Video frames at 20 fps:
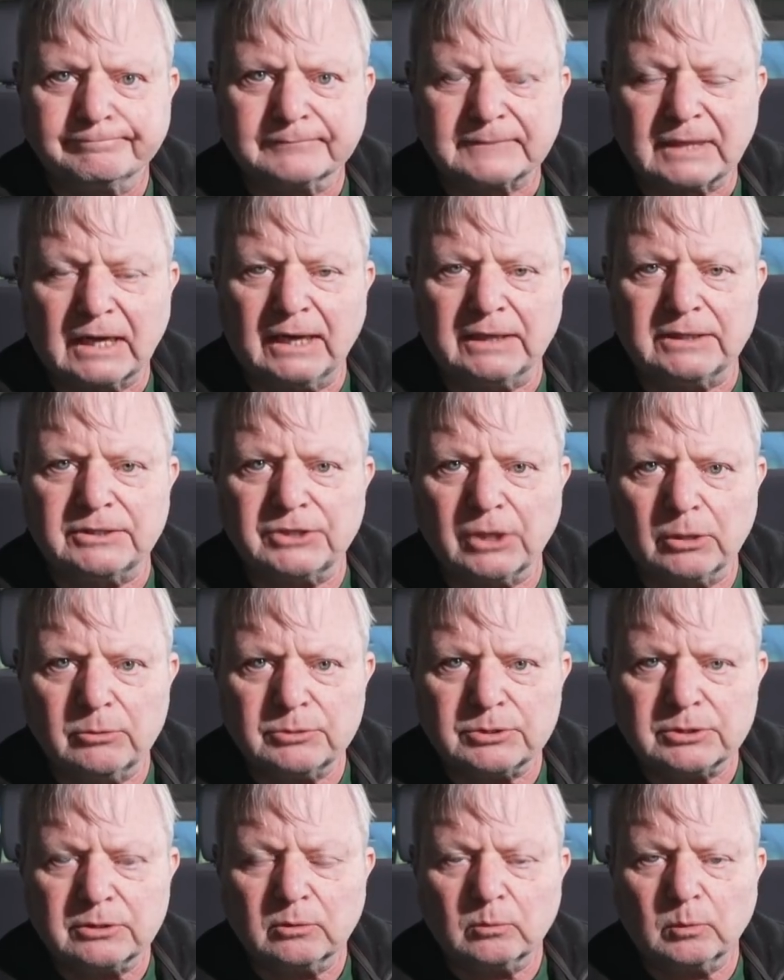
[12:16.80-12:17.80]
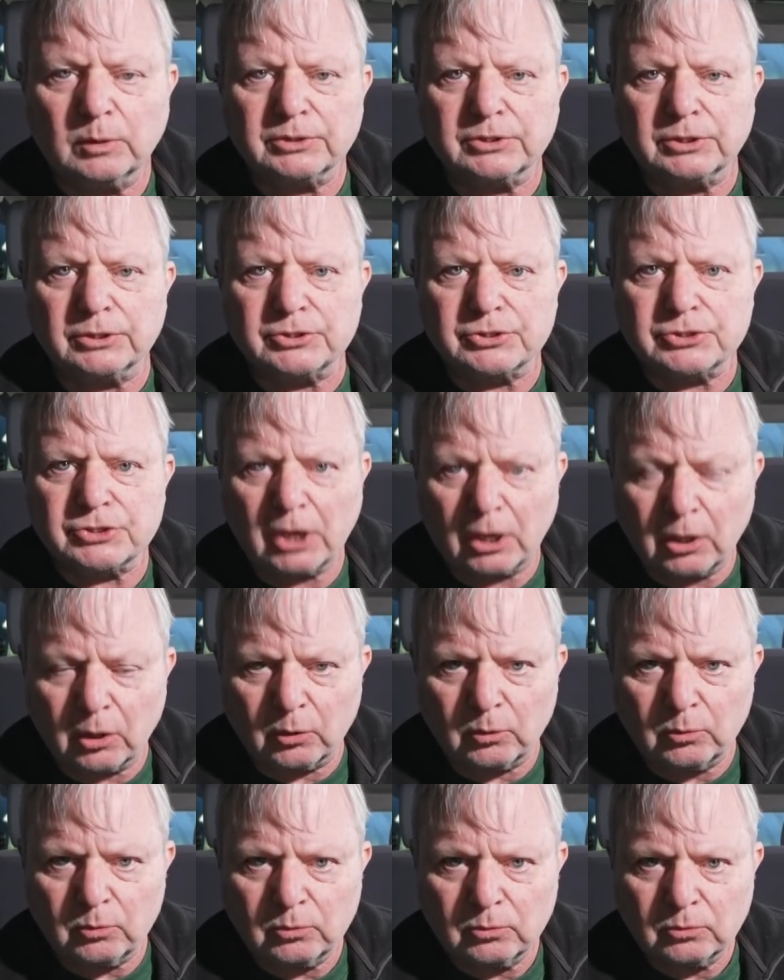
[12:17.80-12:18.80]
I don't want to
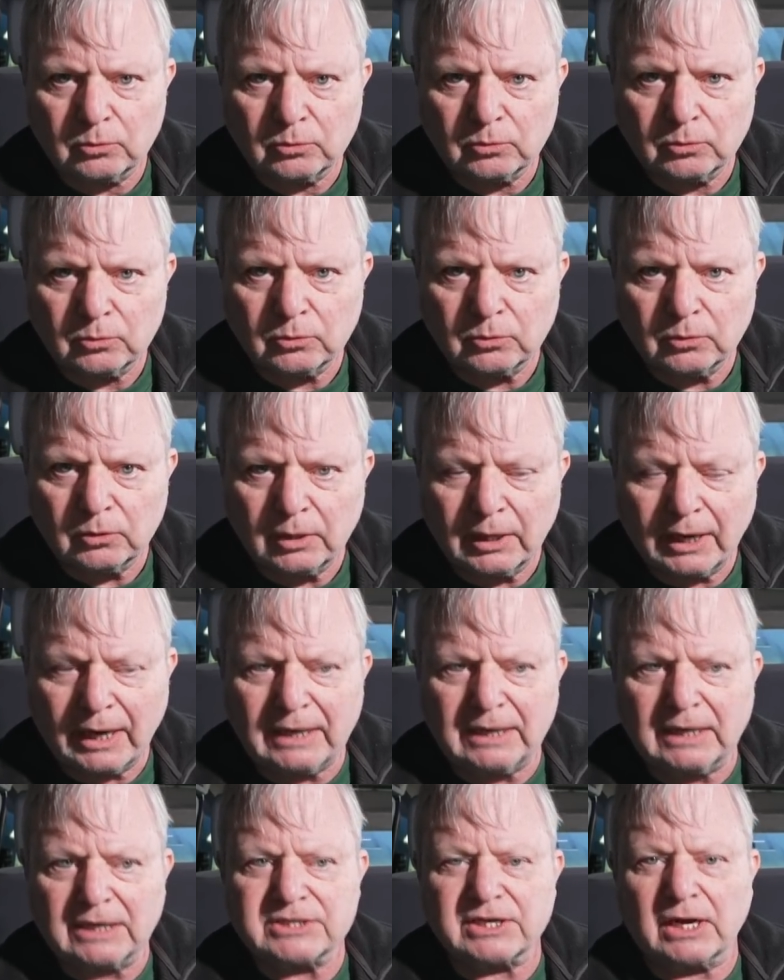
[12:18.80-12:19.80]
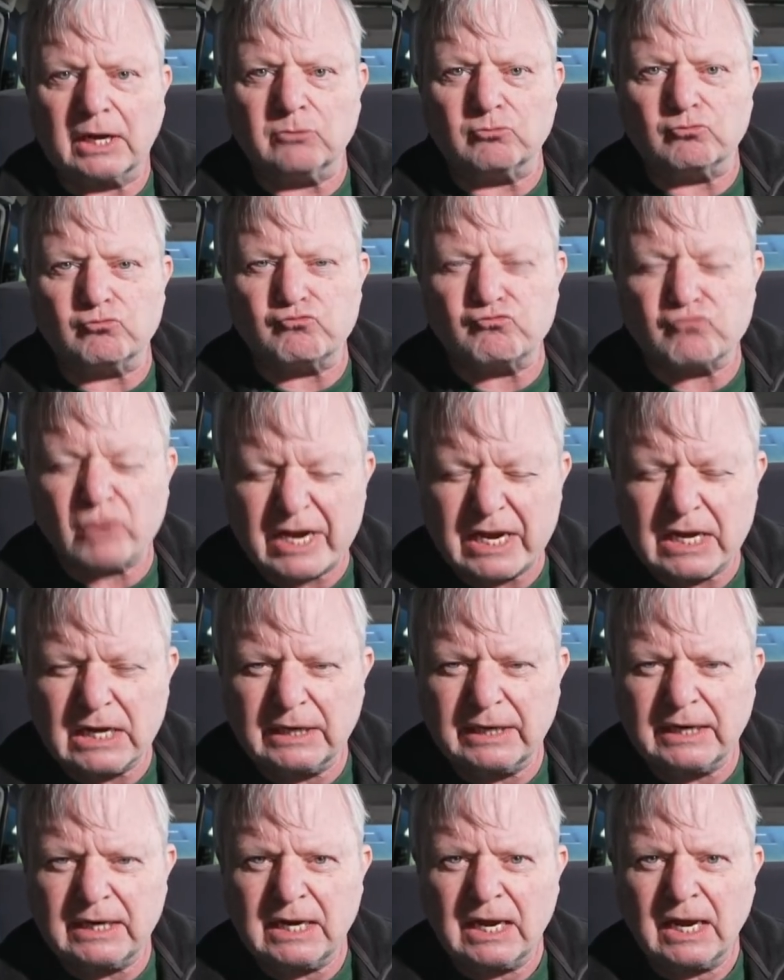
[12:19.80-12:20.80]
tow unless I
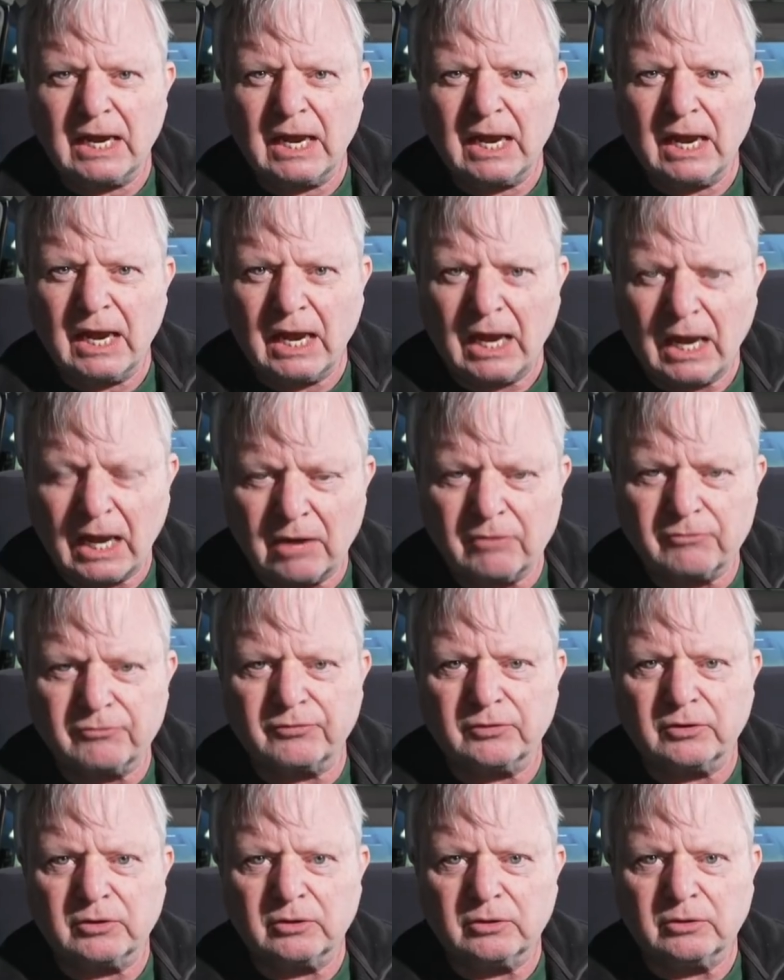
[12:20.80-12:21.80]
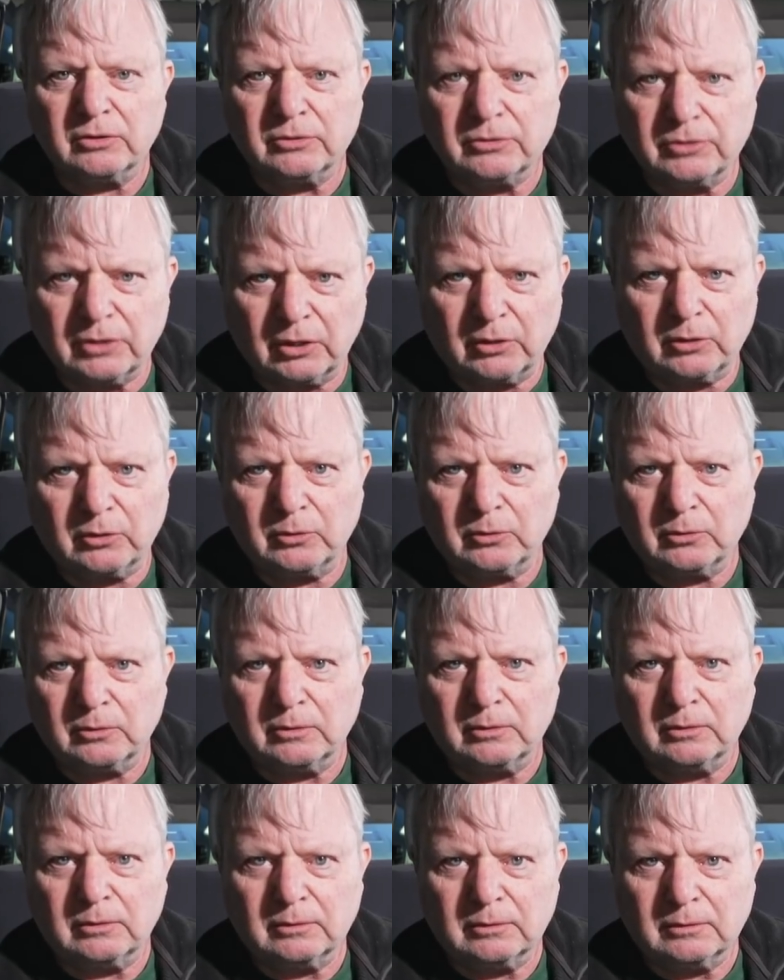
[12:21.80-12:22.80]
really have no
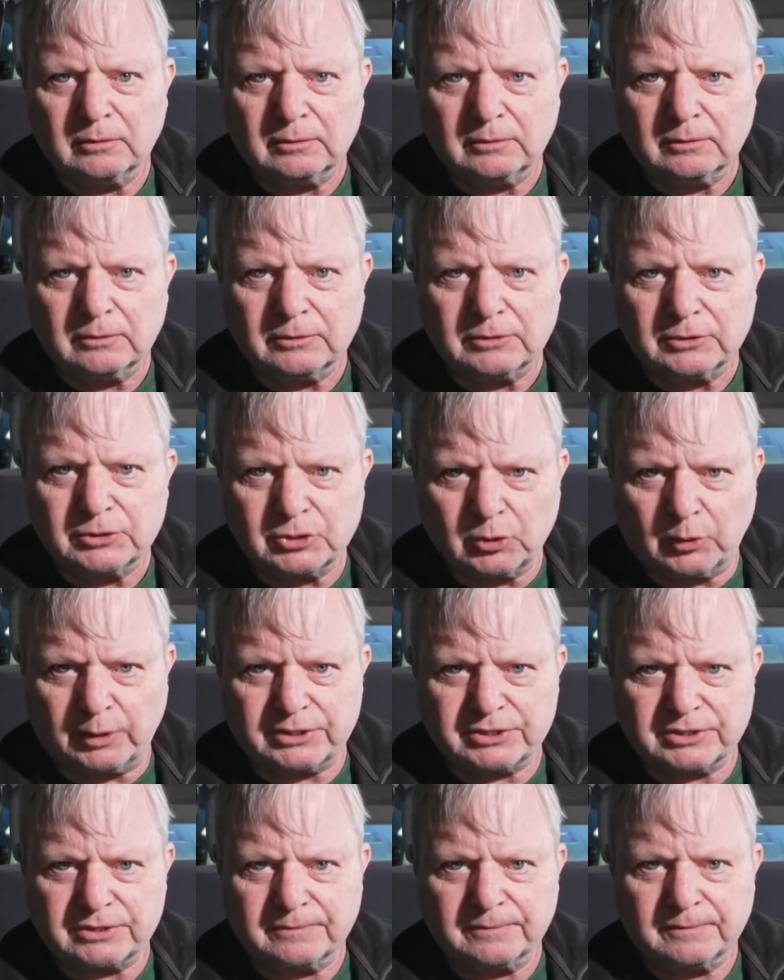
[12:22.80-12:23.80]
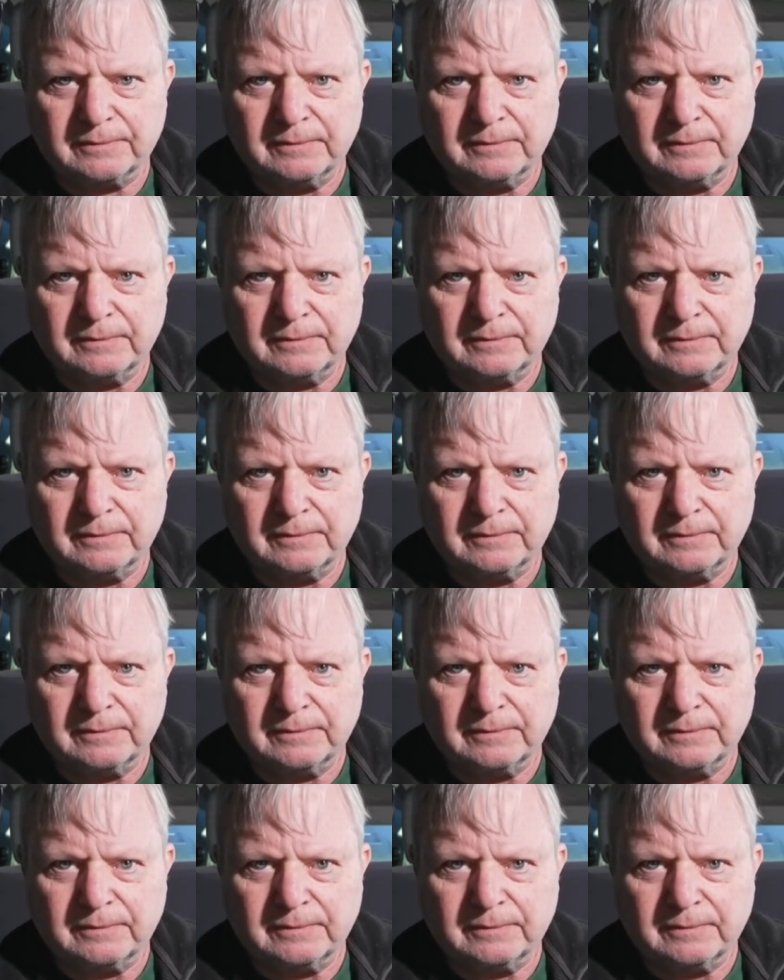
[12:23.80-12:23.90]
choice.